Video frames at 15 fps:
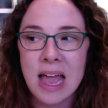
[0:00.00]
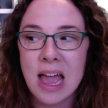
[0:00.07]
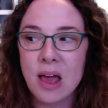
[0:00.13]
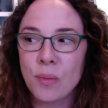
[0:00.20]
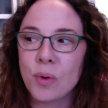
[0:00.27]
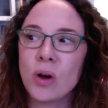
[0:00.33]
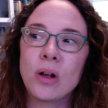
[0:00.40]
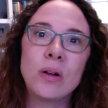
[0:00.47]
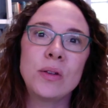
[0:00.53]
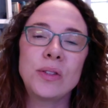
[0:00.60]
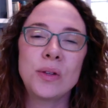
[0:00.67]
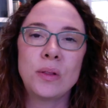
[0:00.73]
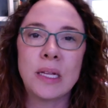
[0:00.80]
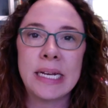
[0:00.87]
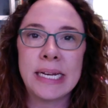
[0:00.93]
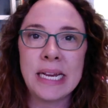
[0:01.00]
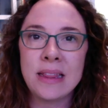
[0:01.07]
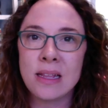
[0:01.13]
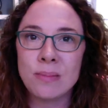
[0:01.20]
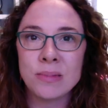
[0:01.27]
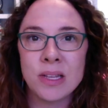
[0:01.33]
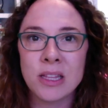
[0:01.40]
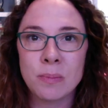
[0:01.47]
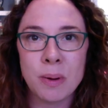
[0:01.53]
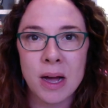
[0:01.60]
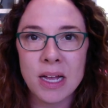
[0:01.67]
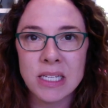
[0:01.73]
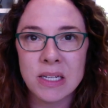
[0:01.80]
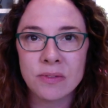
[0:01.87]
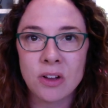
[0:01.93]
And we're also leading them to the
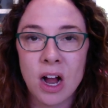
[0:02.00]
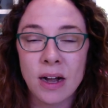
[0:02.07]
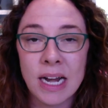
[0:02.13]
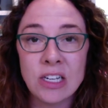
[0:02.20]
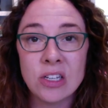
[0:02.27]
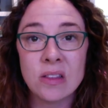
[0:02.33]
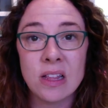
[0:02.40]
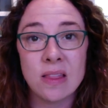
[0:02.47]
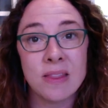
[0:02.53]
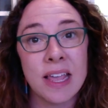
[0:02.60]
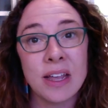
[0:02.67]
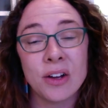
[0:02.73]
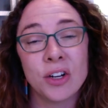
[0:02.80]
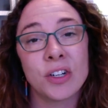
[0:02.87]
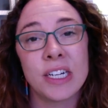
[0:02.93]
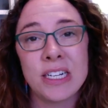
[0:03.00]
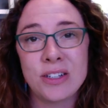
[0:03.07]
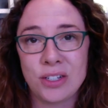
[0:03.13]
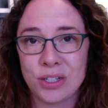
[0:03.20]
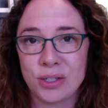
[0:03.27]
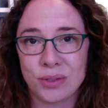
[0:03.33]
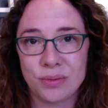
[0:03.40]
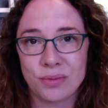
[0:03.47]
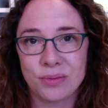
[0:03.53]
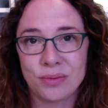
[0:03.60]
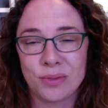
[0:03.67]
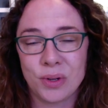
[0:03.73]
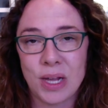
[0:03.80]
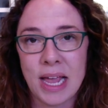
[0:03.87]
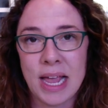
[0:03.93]
positive cognition that they agreed to.
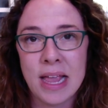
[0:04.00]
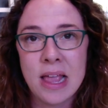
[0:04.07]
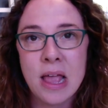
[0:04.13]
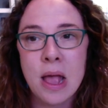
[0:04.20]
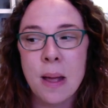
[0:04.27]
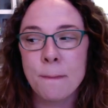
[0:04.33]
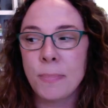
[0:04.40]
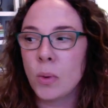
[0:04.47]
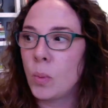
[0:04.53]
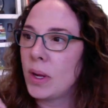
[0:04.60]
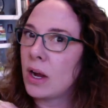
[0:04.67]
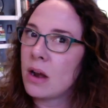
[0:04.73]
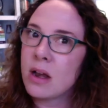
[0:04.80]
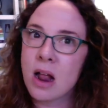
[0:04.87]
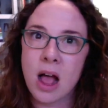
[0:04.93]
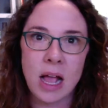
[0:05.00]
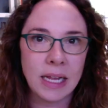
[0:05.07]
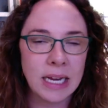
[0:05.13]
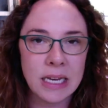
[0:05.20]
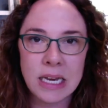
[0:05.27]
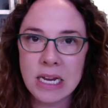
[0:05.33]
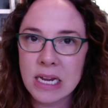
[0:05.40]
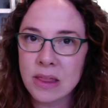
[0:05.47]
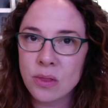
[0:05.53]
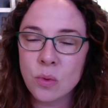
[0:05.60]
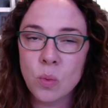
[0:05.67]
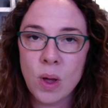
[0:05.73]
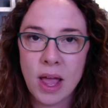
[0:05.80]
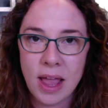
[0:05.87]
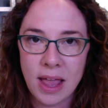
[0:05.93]
Okay. But we are not getting in the
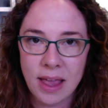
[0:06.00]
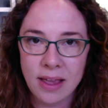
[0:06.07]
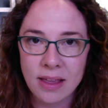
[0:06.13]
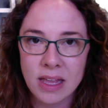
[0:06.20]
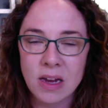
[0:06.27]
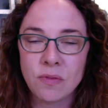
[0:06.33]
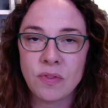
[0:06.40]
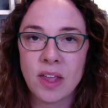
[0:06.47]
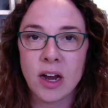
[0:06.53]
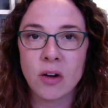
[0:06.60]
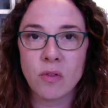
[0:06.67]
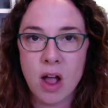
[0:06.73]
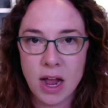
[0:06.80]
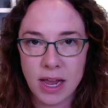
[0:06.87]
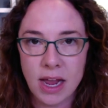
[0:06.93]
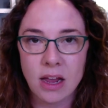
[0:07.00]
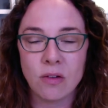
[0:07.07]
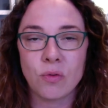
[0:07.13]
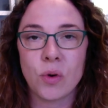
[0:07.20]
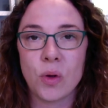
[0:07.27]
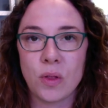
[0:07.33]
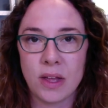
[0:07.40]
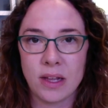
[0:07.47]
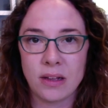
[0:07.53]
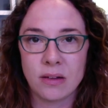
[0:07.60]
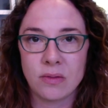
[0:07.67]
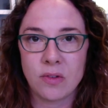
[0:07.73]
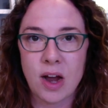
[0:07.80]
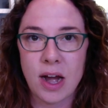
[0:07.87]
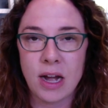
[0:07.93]
way if they are rocking and rolling,
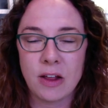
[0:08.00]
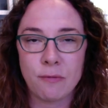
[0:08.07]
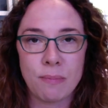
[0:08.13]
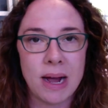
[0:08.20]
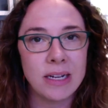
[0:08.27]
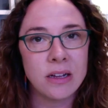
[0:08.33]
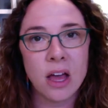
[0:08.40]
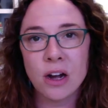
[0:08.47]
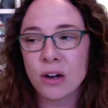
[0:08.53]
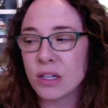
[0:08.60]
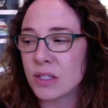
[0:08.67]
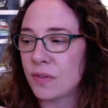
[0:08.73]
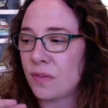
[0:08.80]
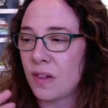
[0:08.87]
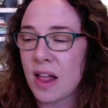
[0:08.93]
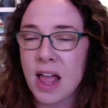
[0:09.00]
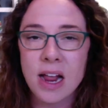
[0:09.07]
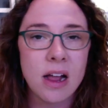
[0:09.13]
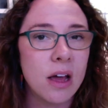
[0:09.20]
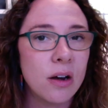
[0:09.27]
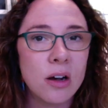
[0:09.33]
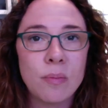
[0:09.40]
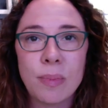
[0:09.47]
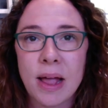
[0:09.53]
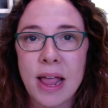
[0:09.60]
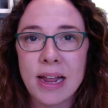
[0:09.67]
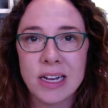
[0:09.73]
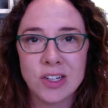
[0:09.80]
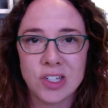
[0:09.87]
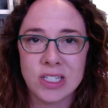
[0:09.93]
right? If my daughter is flying on her
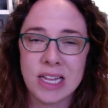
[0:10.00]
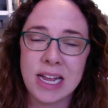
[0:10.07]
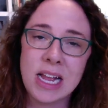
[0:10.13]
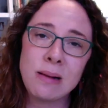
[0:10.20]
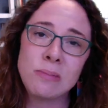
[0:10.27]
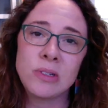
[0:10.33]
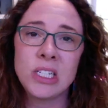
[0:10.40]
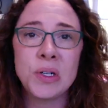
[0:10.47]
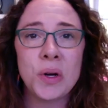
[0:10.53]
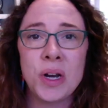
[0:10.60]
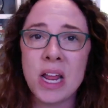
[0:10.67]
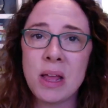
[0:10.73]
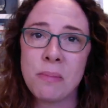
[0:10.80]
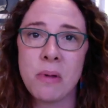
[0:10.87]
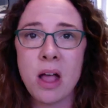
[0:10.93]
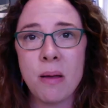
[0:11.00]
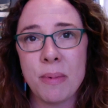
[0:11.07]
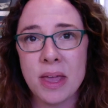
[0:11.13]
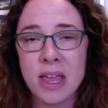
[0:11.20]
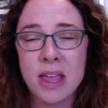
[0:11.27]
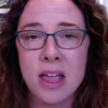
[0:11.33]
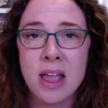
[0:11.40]
bike and she's like, I'm doing it, mommy,